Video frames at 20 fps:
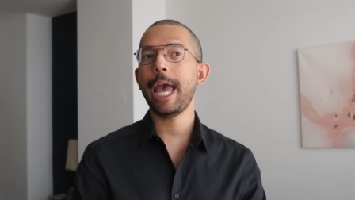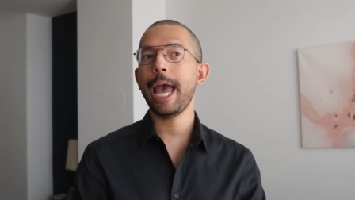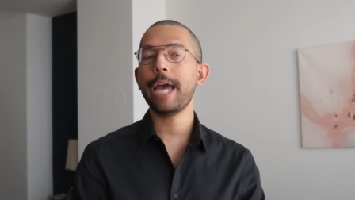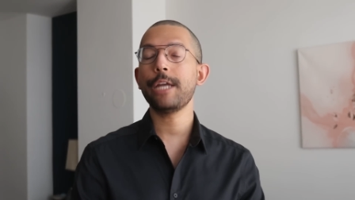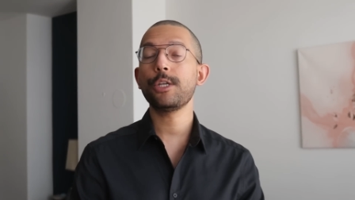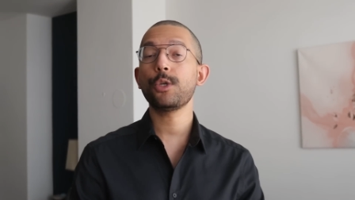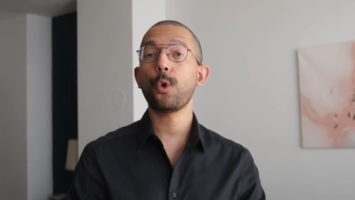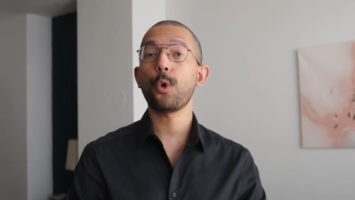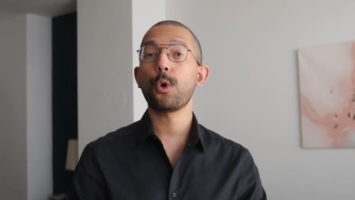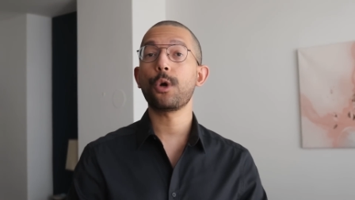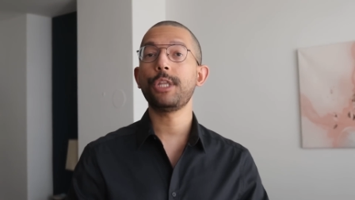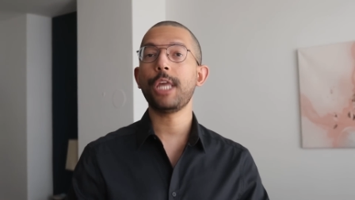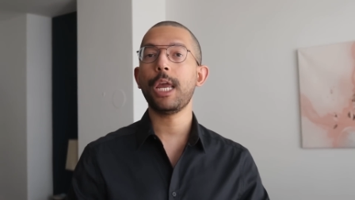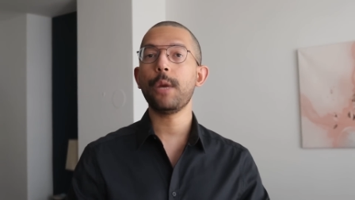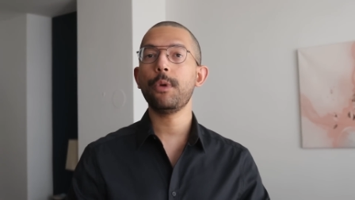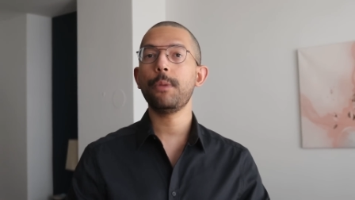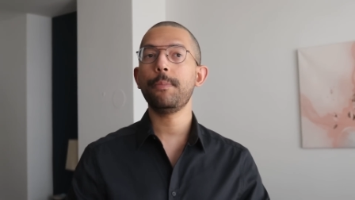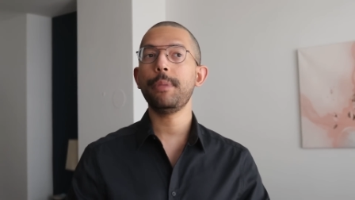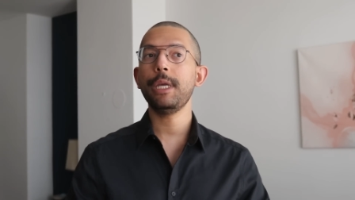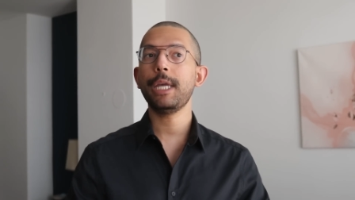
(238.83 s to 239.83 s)
and or they
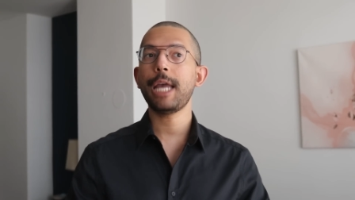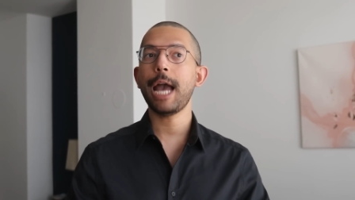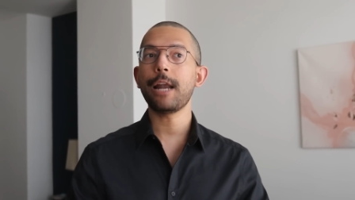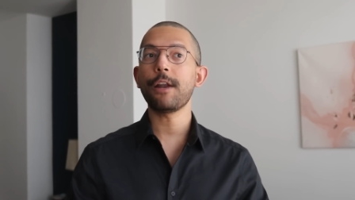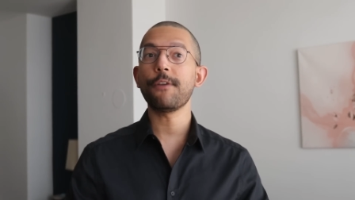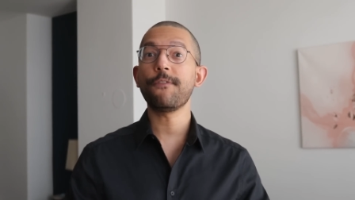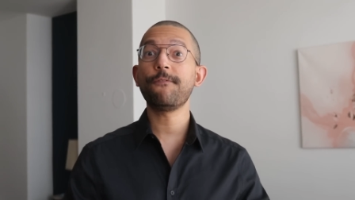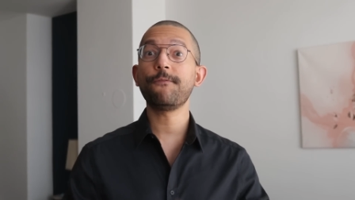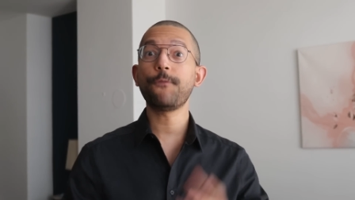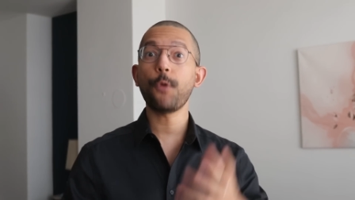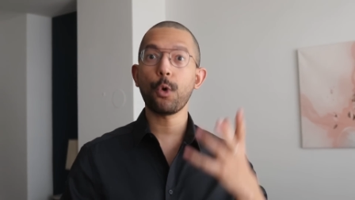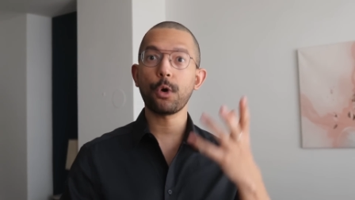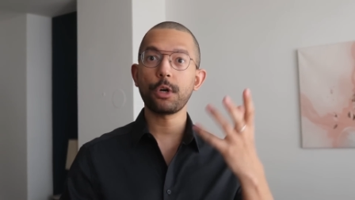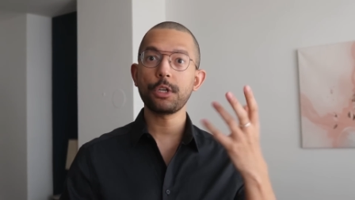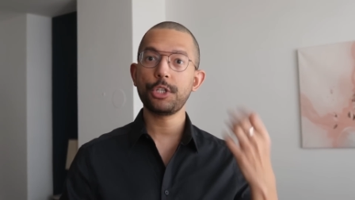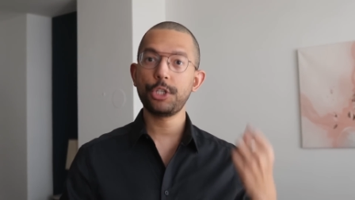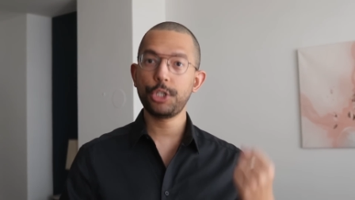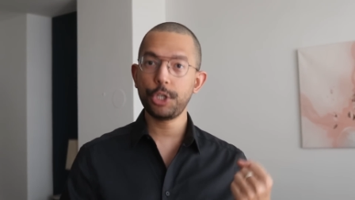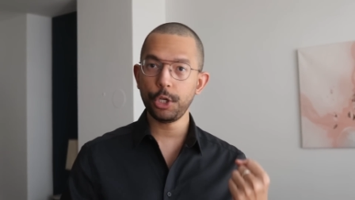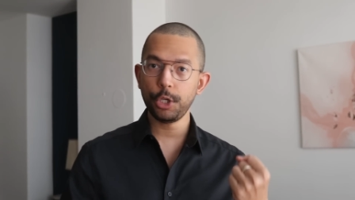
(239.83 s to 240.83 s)
would be kind of
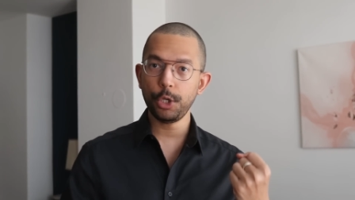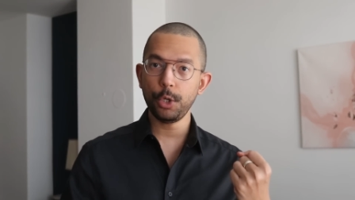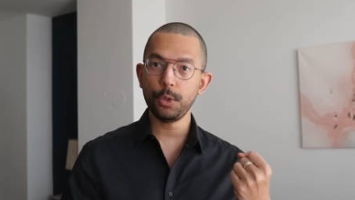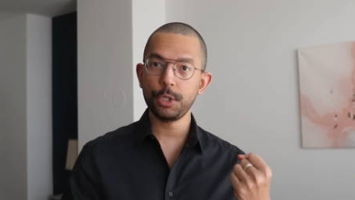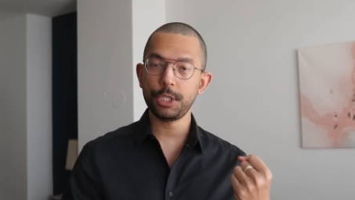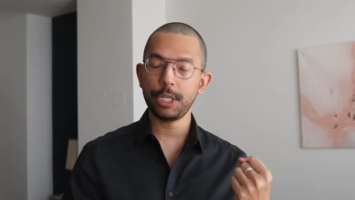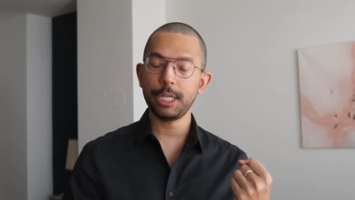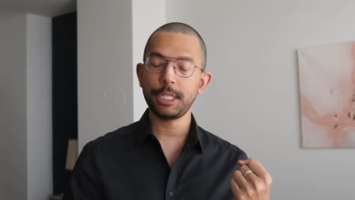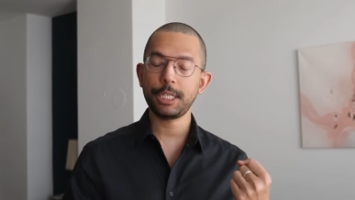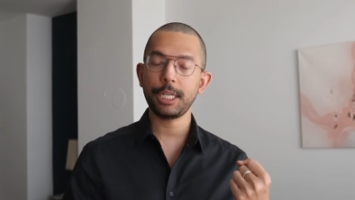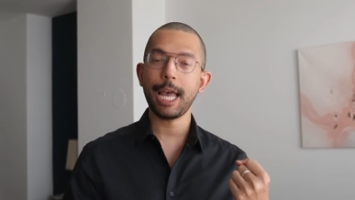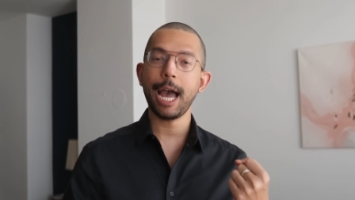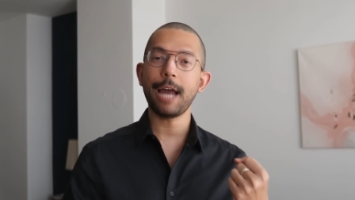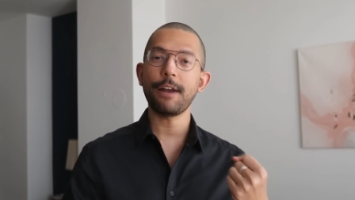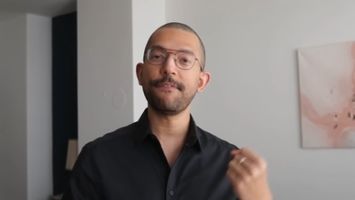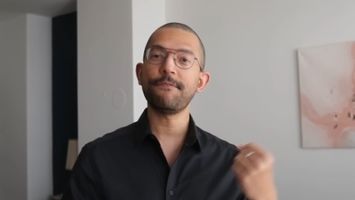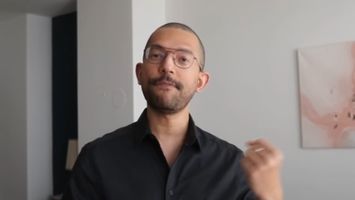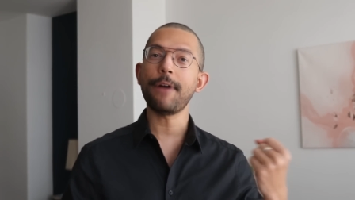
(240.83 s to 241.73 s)
forced to use it to kind of